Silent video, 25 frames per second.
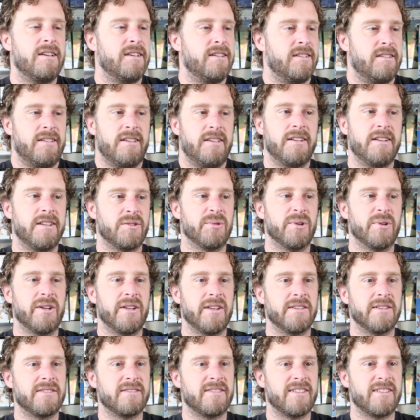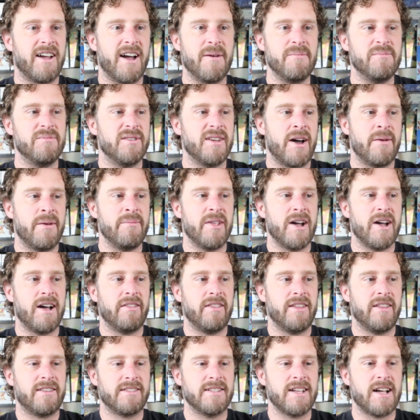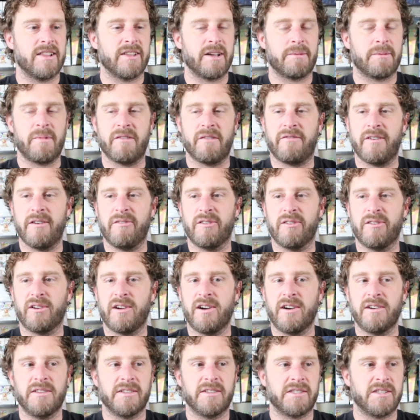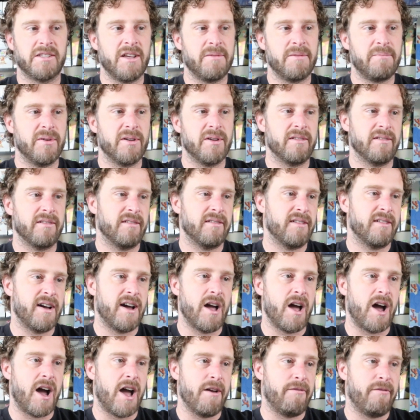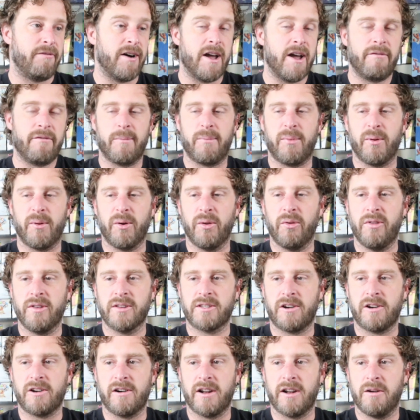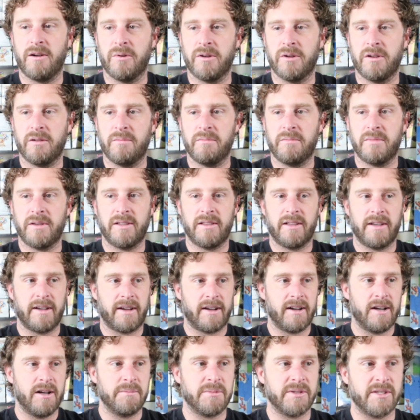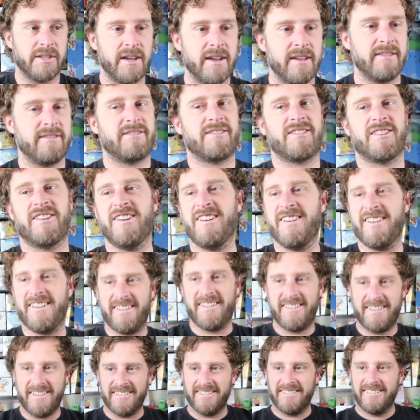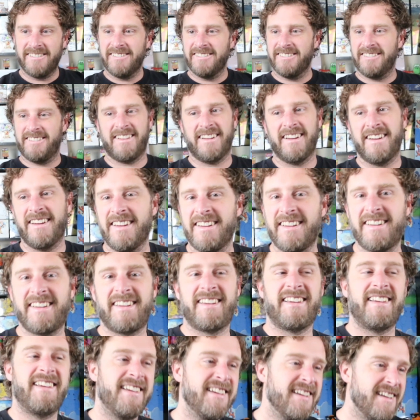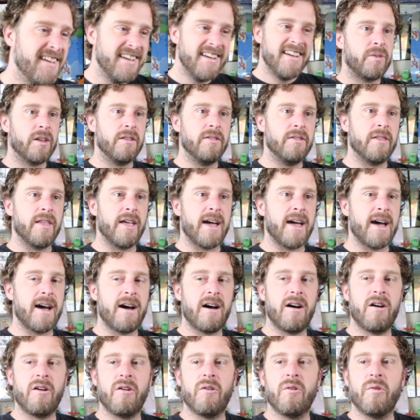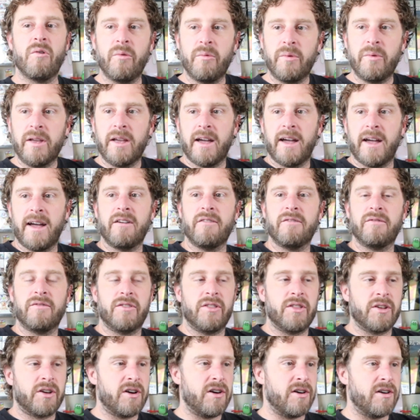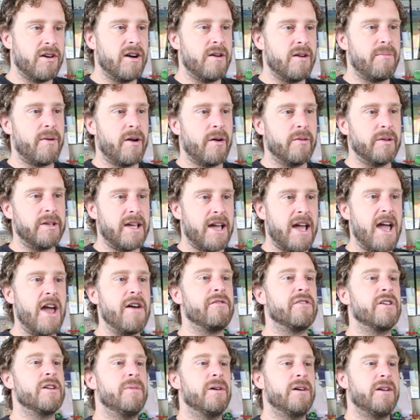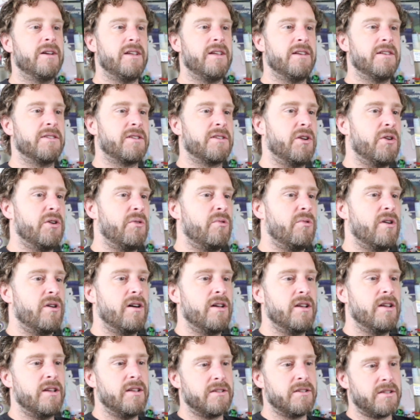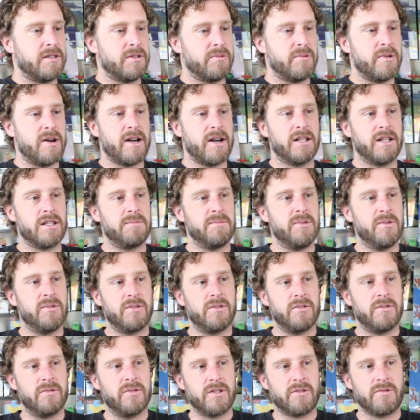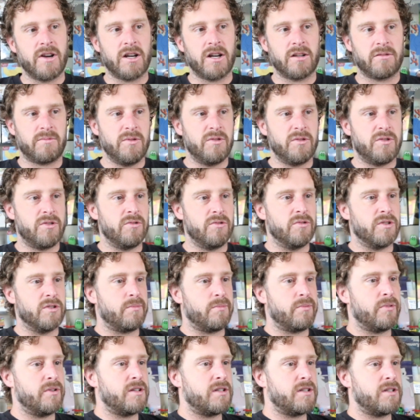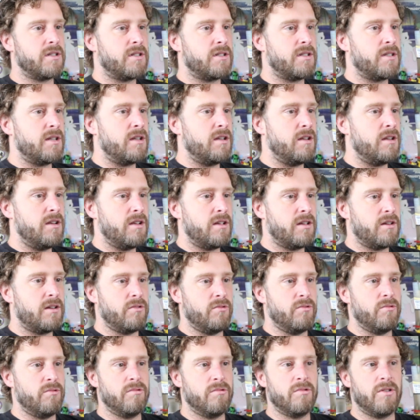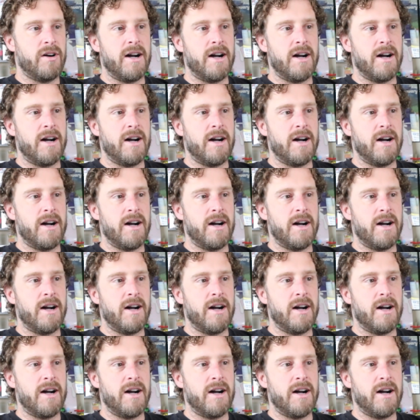It is what it is. I'm not. It's not like my favorite card in the set, but if I ever pulled this card, I wouldn't be like upset. So like, now we have the card probably everybody is gonna want is this Rocket's Mewtwo. This Rocket's Mewtwo is pretty cool.